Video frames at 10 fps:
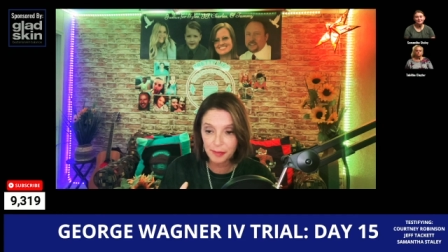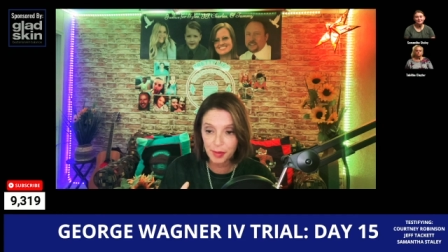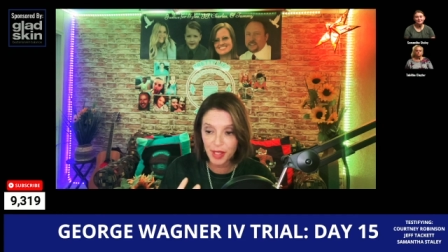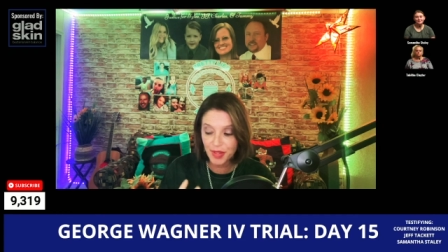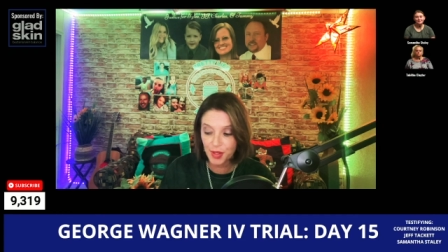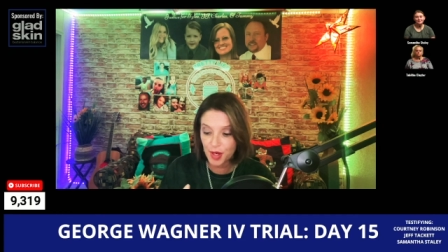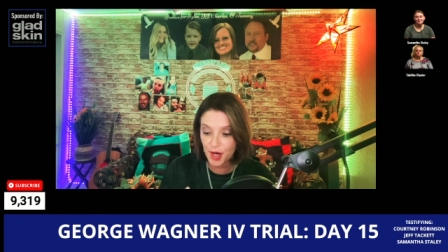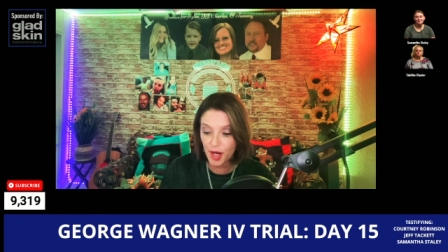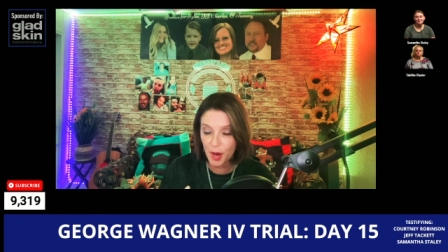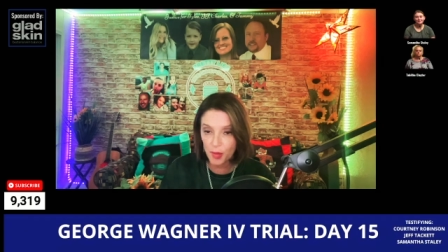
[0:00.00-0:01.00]
Bless her
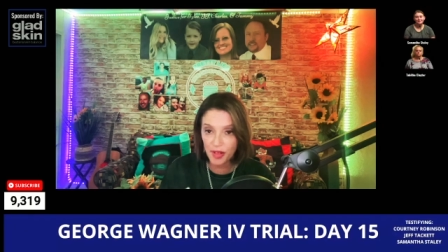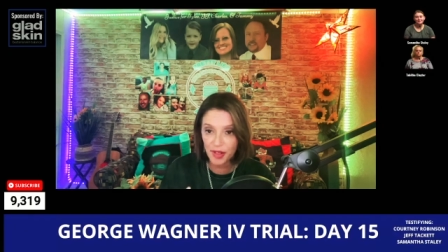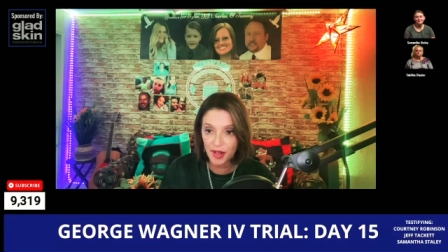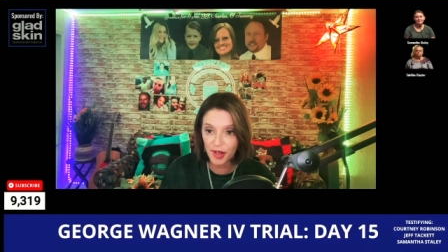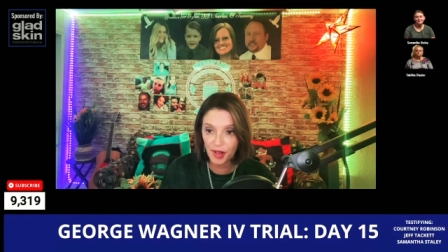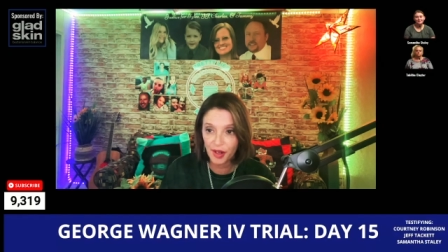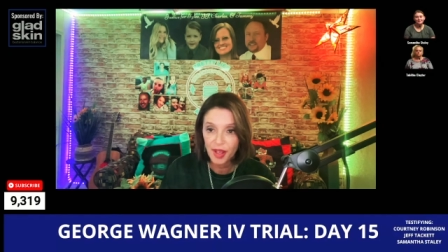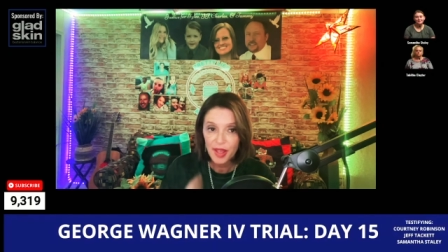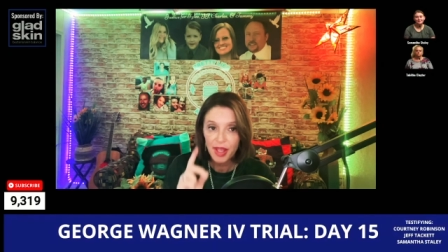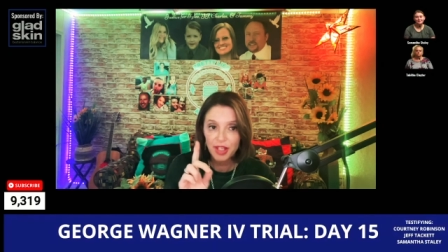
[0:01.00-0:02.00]
heart. I wanted to hug her
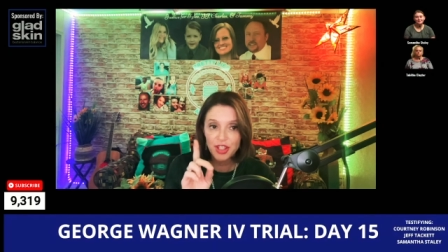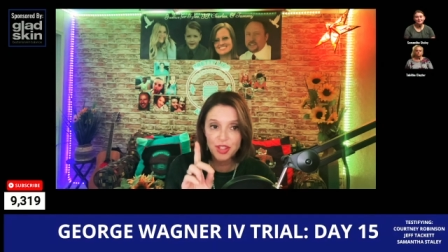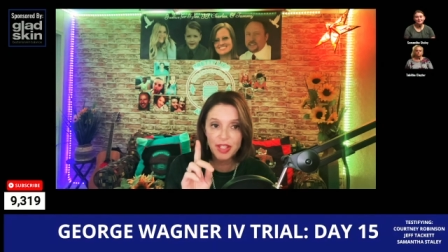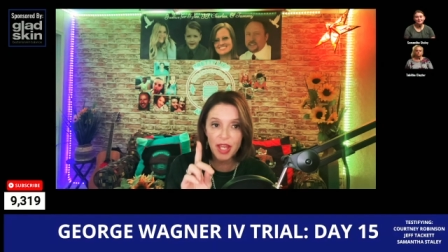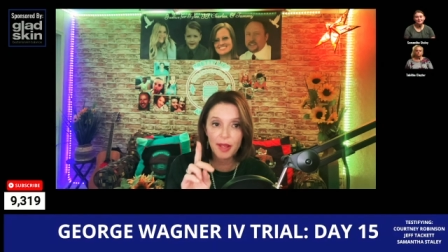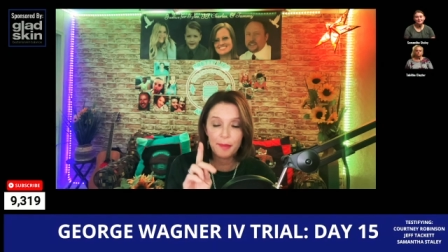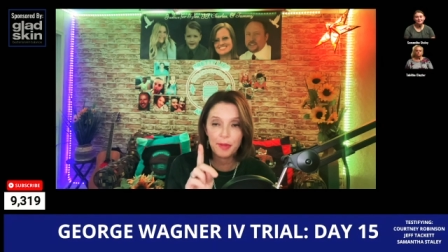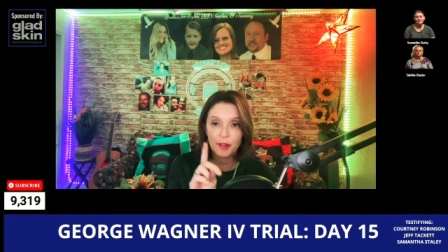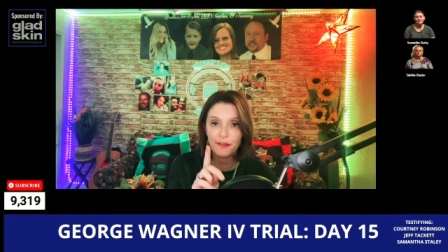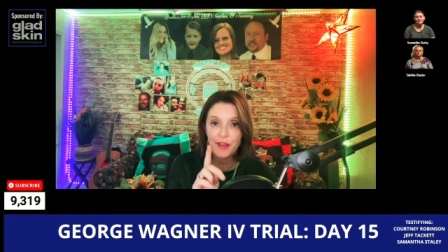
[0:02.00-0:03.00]
and she just kind of
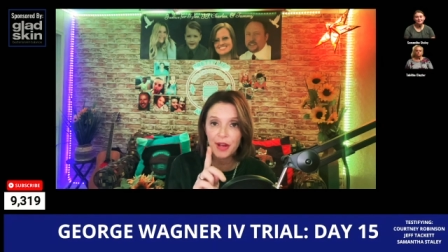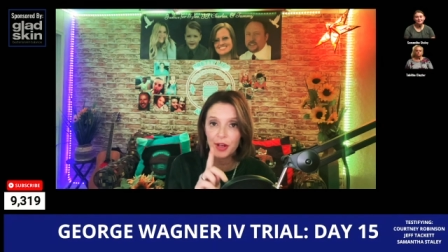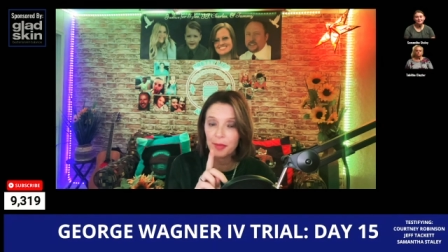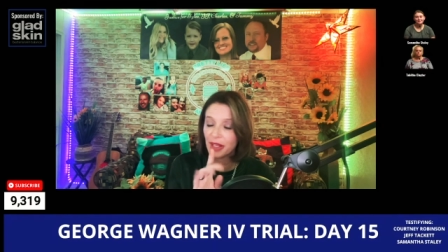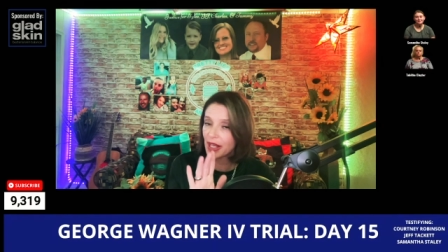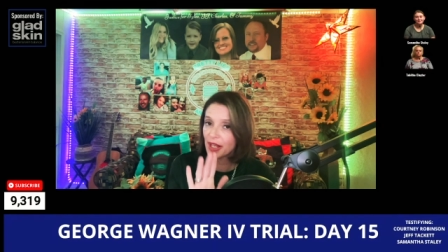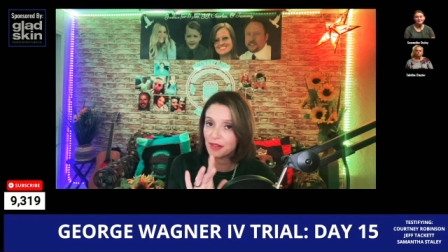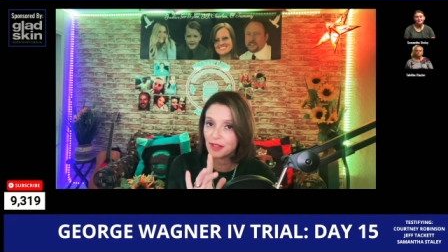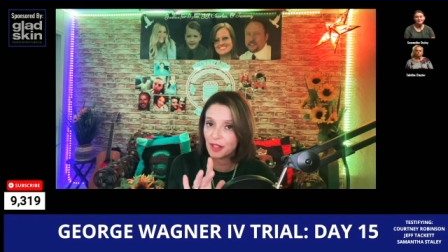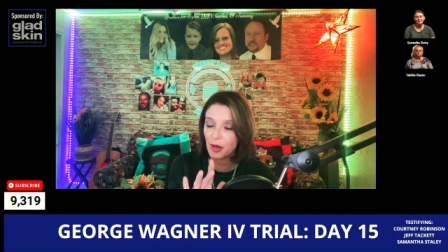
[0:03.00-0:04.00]
put her finger up like I
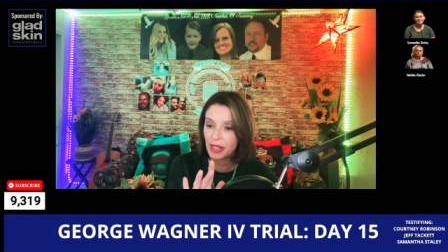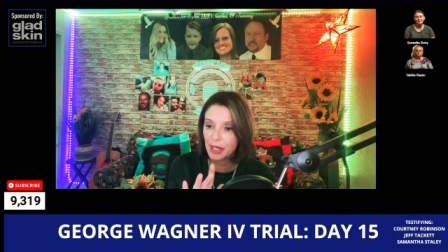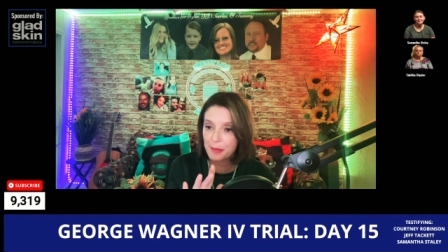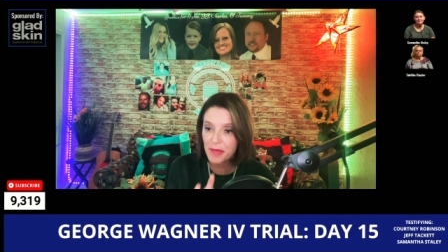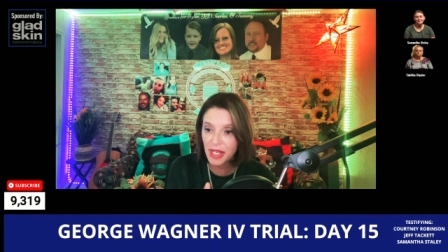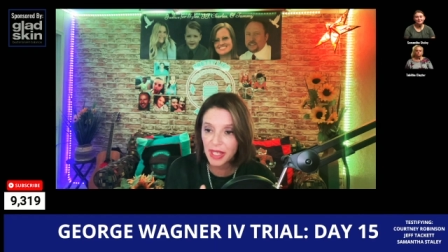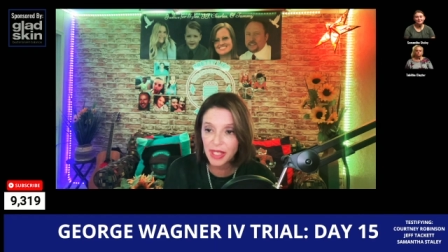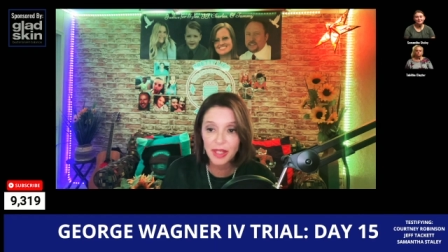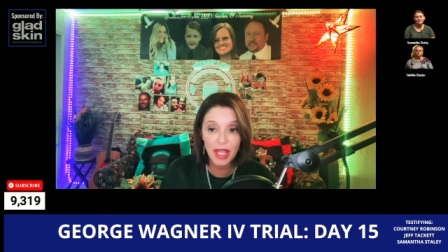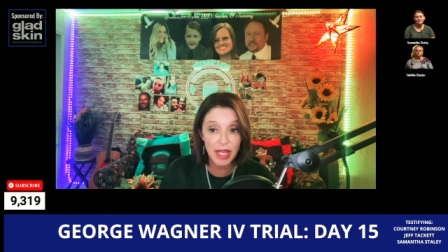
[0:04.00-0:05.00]
you know, I need a
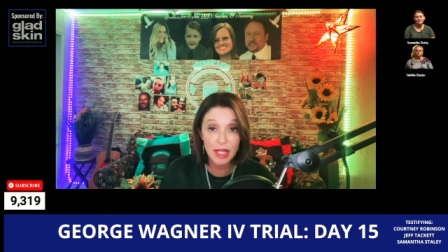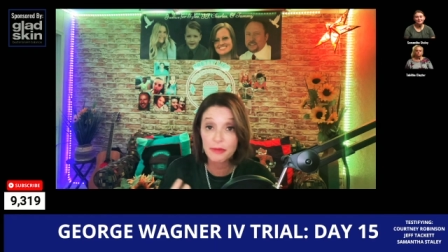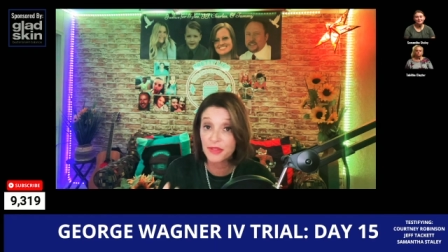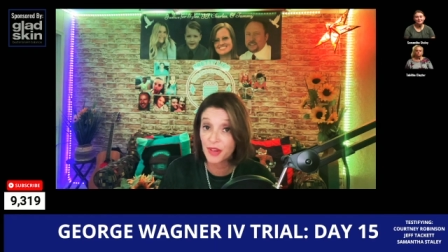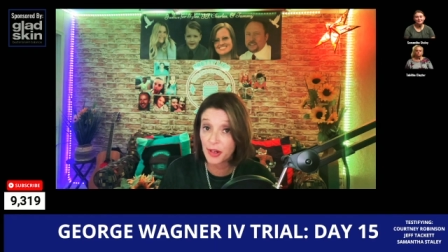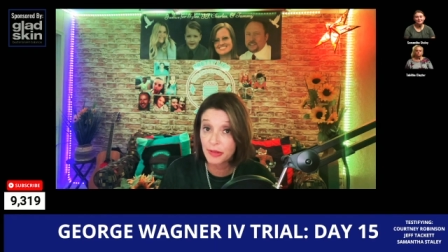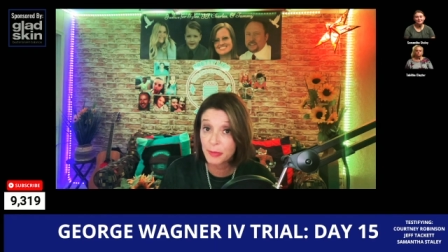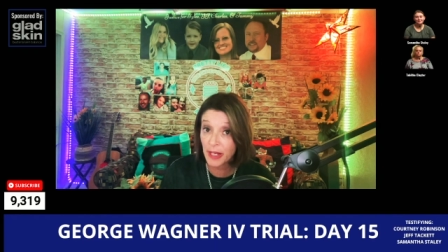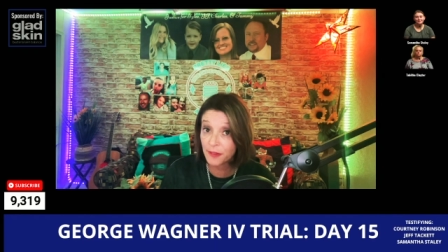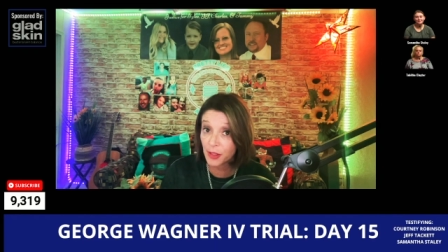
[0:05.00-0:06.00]
minute and he was very
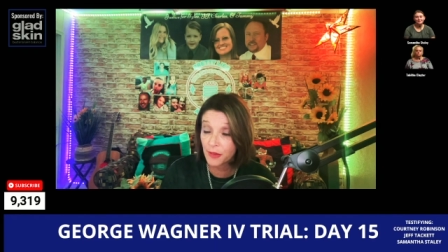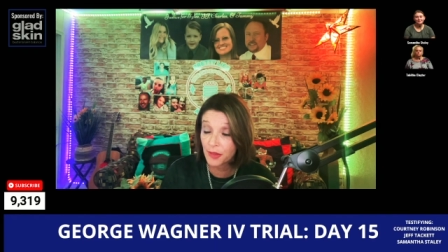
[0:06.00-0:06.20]
respectful.